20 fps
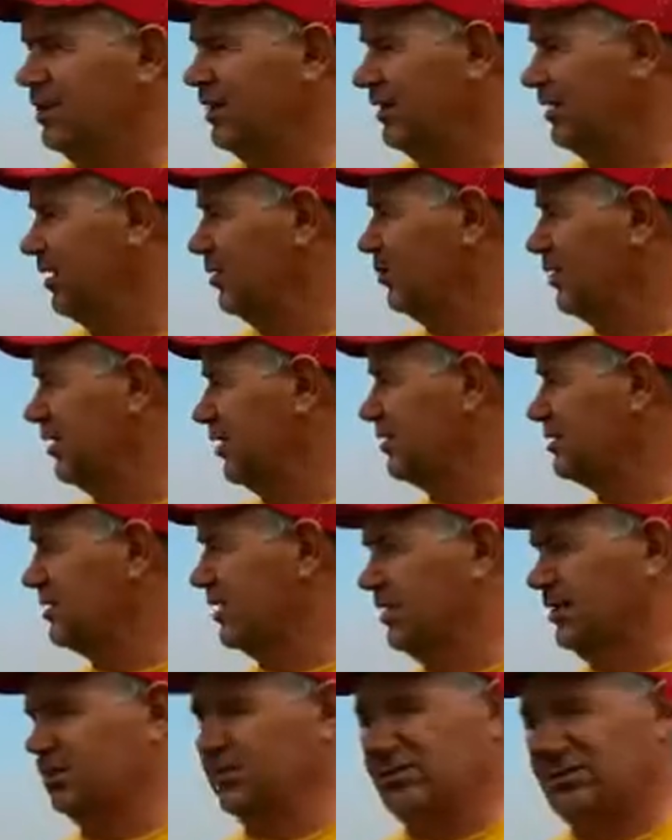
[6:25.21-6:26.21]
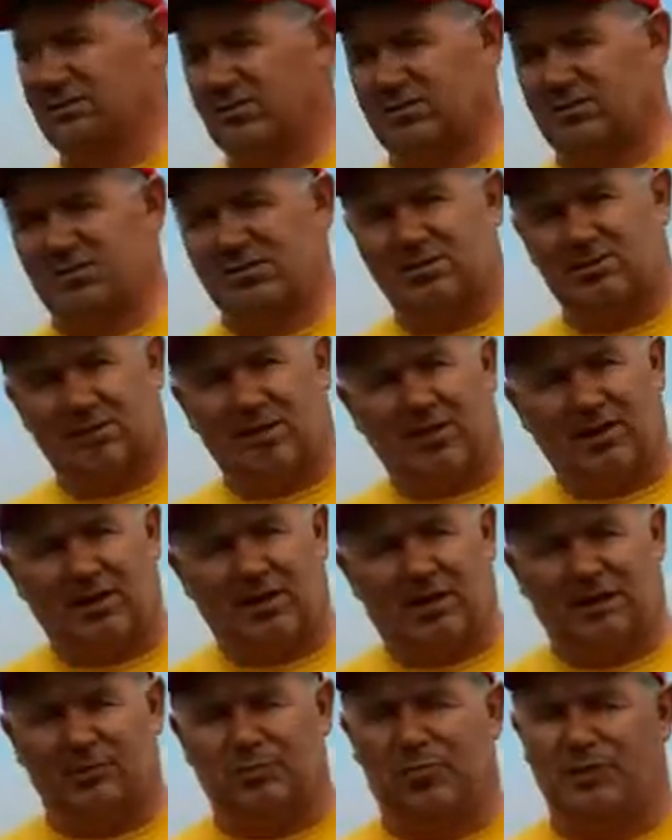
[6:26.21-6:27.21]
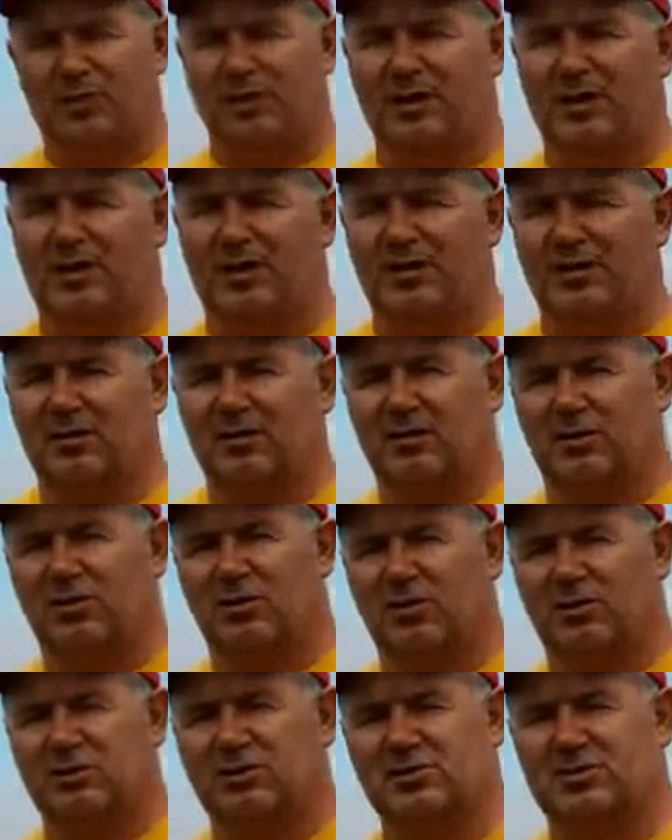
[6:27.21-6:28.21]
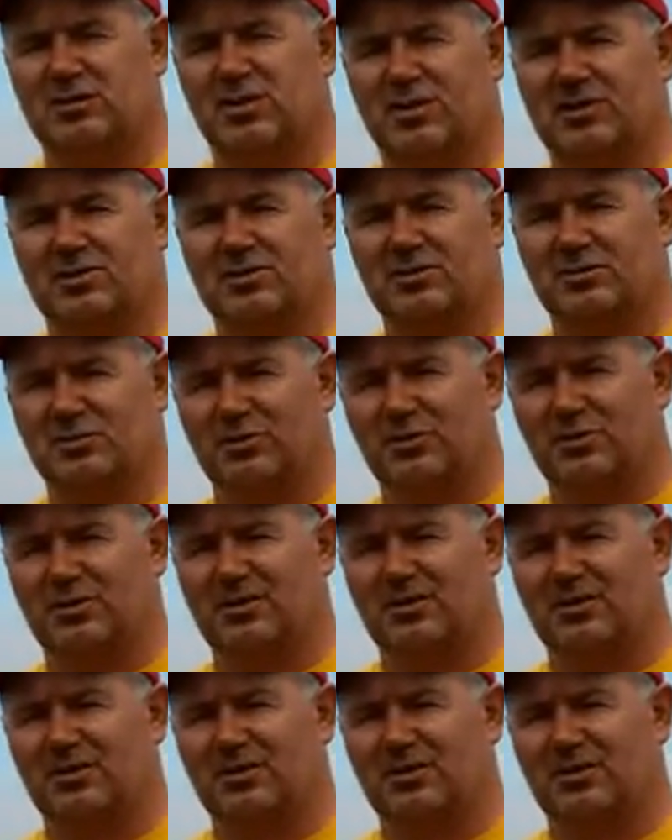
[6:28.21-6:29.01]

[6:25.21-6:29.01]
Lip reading: and then we can take the herds and put them out onto the corn stalks where